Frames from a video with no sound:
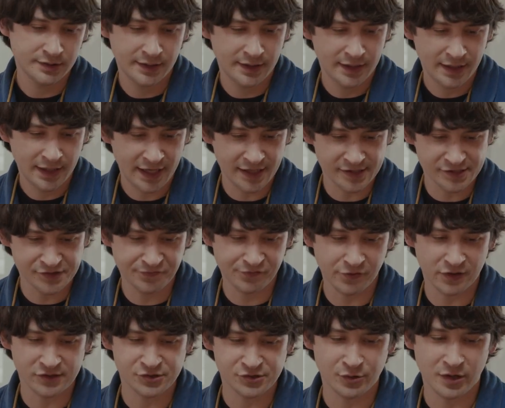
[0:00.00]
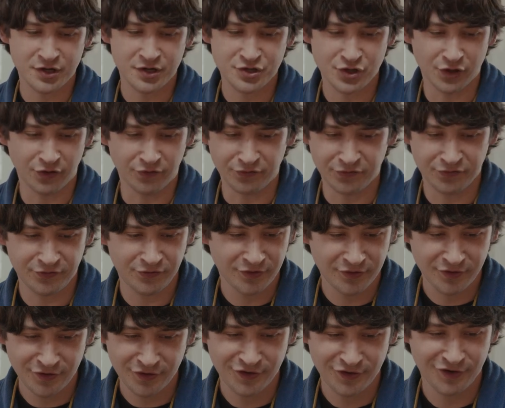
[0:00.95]
his frustrations
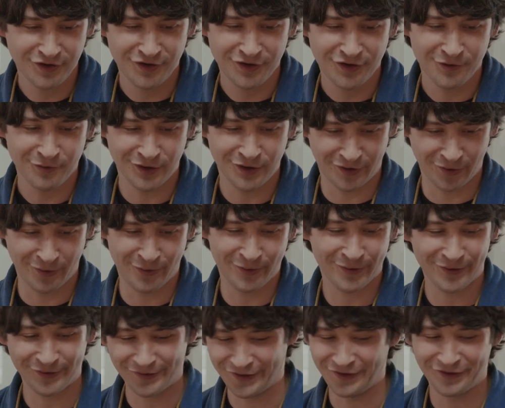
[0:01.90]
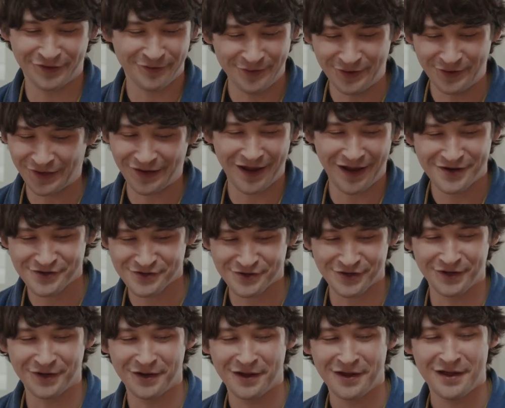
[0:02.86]
with the world in
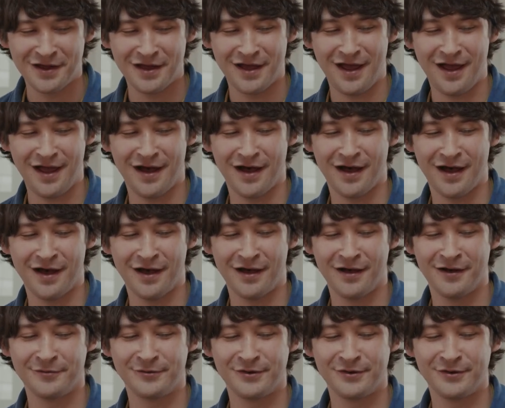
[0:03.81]
communication with